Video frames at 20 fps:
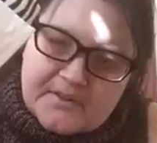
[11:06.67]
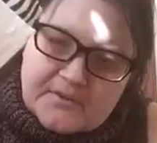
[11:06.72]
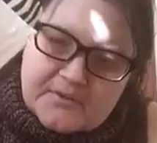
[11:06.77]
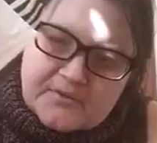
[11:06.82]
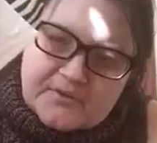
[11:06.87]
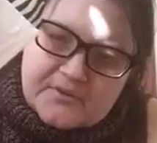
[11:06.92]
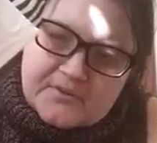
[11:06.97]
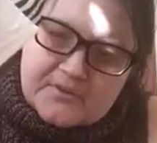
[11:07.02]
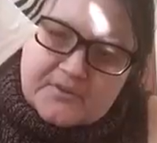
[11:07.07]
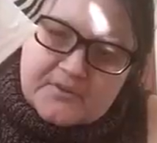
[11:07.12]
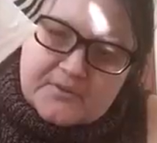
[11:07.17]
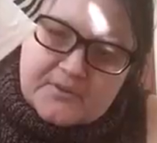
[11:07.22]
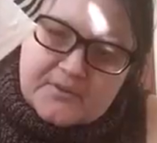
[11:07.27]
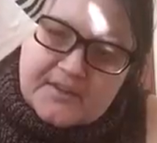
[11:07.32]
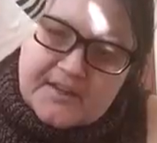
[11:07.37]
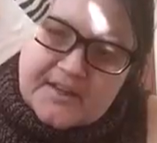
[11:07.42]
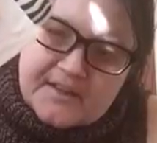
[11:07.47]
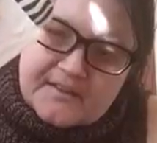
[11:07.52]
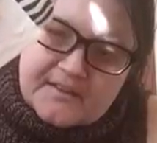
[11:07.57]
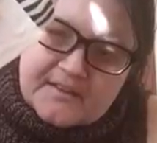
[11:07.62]
you just
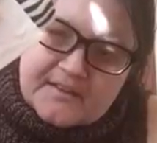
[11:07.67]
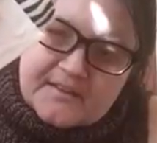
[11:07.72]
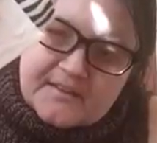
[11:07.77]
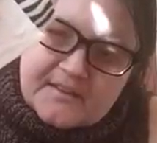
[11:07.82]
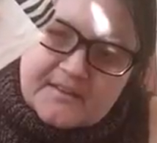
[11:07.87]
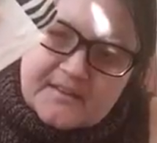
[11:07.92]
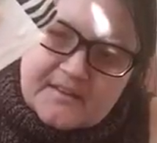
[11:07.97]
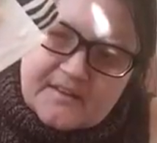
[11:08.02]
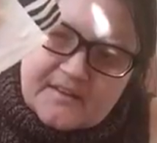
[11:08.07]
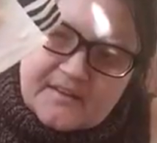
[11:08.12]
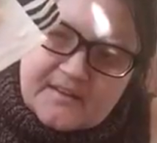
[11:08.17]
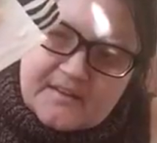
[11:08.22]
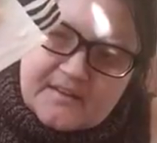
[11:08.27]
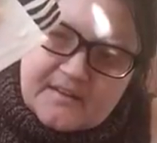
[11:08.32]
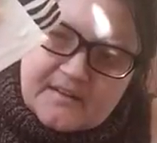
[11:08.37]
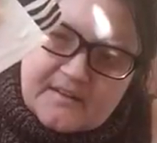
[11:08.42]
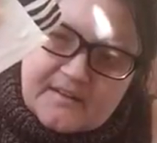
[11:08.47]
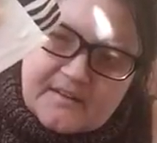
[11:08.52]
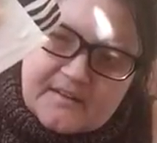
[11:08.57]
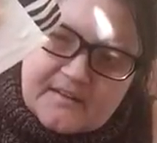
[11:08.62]
created.
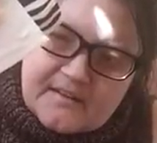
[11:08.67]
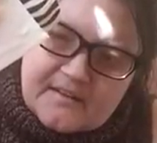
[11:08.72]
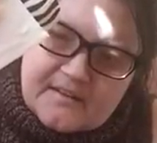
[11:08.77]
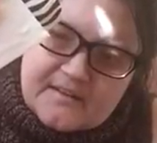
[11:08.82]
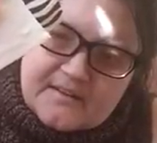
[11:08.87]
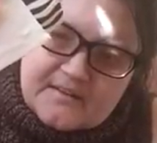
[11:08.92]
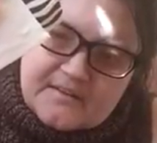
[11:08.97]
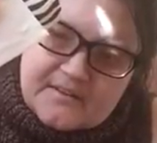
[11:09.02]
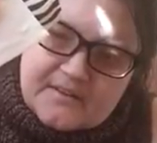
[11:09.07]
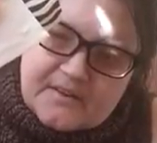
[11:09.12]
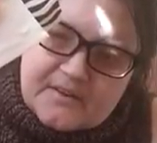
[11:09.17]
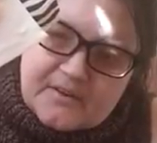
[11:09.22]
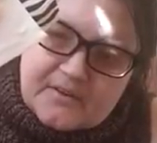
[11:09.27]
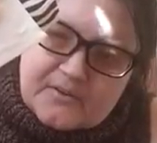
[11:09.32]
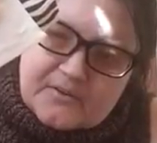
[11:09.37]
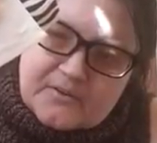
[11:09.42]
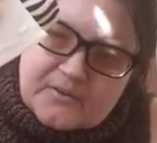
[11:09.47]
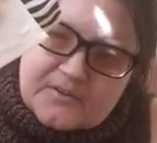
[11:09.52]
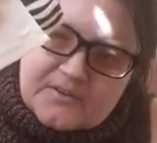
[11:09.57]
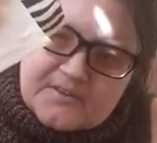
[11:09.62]

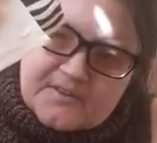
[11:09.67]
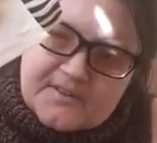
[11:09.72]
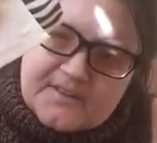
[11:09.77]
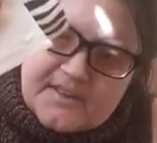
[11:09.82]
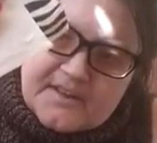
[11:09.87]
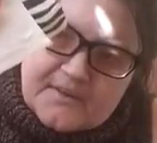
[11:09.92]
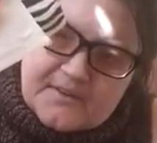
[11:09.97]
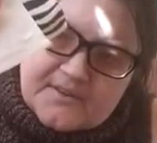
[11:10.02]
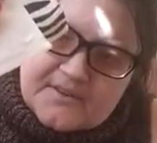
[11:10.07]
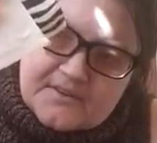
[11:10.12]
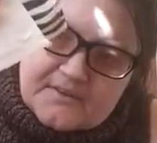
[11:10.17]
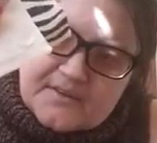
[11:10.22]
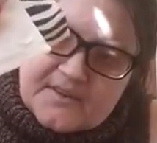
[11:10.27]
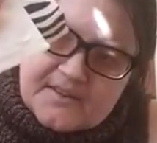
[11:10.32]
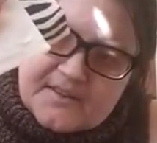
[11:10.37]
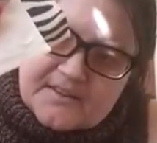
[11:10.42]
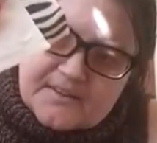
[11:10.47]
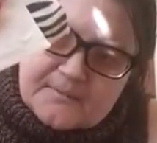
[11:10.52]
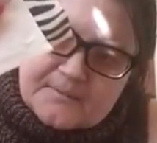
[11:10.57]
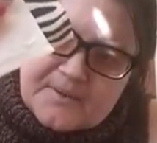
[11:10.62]
So you see how it's
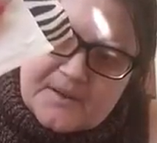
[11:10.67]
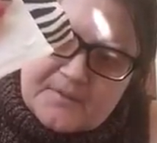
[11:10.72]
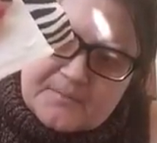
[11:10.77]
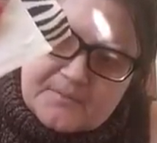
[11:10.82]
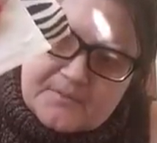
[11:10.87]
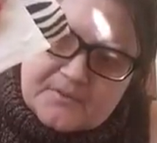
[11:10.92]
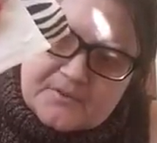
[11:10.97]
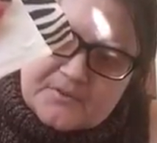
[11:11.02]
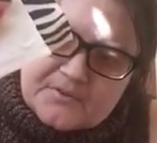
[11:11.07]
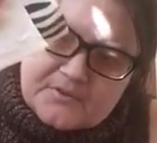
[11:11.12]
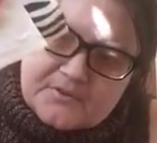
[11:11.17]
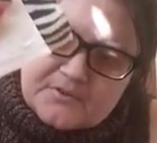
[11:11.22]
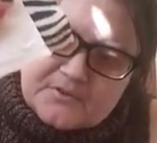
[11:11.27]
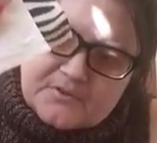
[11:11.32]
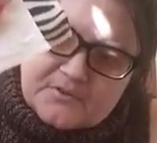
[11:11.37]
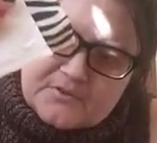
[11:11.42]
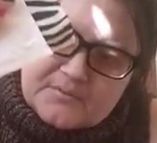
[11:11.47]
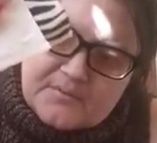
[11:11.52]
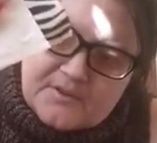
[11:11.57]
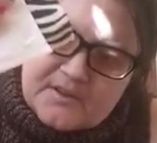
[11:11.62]
going in the paper
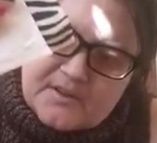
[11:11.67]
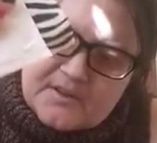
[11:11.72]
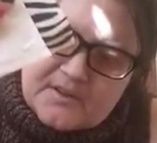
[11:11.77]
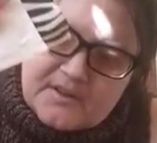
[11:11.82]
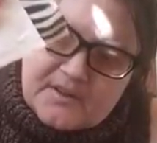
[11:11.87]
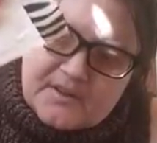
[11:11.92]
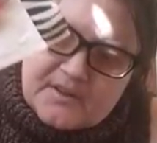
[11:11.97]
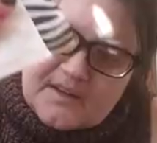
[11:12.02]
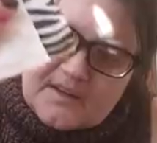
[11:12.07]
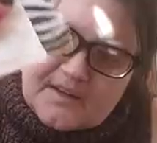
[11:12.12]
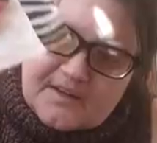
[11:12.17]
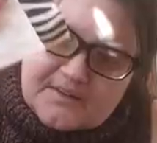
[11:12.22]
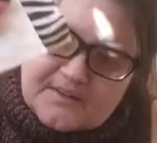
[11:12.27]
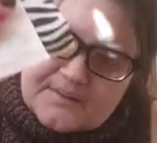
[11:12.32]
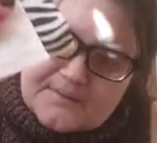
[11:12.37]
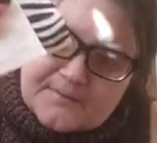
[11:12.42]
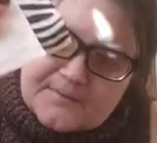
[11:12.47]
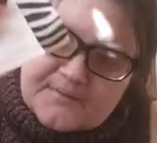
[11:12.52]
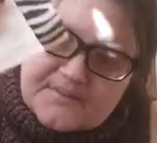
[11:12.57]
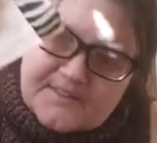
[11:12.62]
tube? And
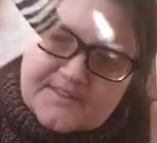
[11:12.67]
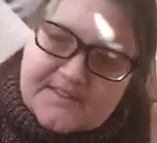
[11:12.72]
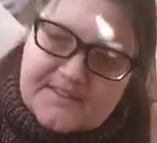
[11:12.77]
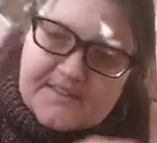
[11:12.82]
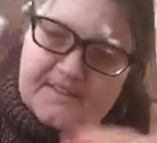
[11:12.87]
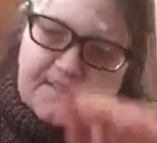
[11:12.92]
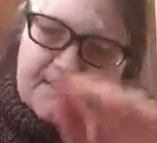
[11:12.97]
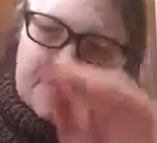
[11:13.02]
some of it's getting